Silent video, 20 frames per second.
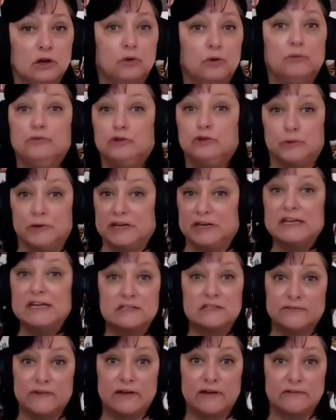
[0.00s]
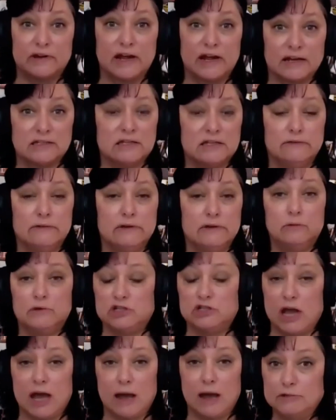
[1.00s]
doing his favorite activity,
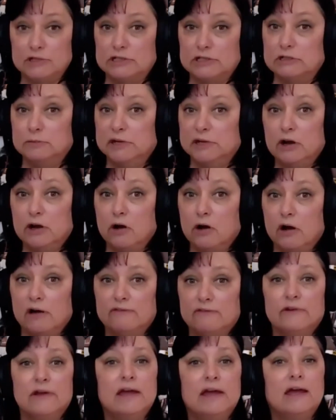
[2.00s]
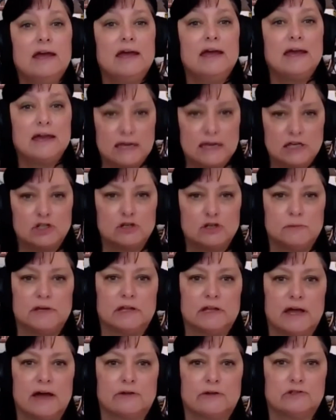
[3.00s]
which happens to be golf, he should be
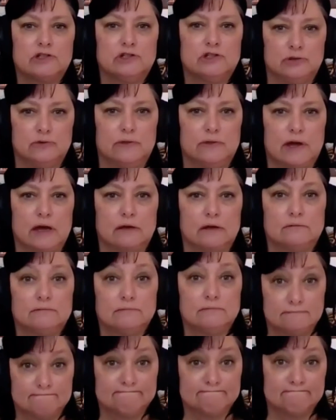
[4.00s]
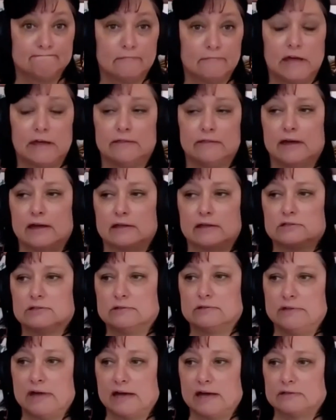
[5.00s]
allowed to do that. And
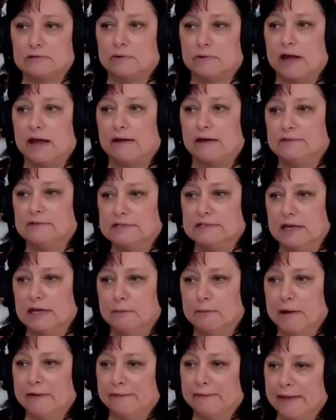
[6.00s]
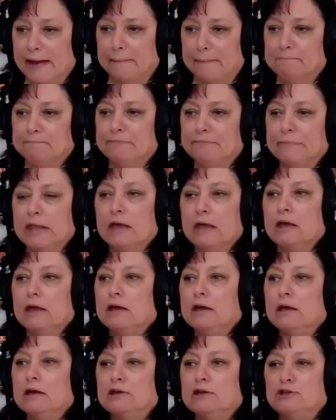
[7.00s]
that's what I have to say about that.
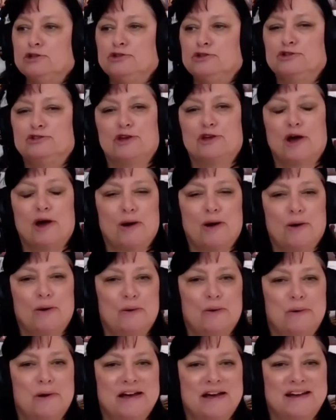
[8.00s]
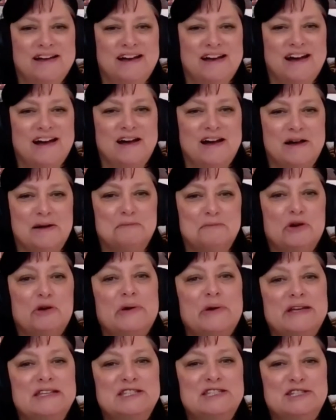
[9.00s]
So I'm
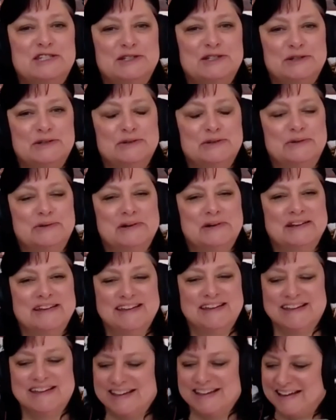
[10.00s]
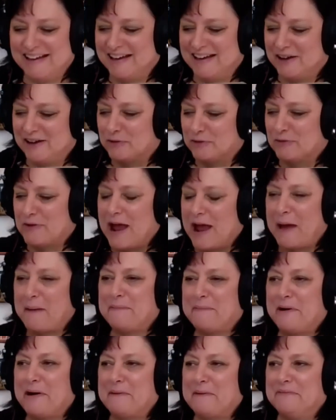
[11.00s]
going to
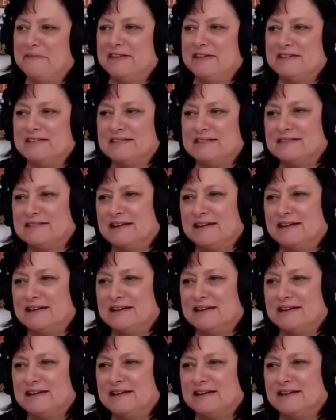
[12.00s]
wrap up this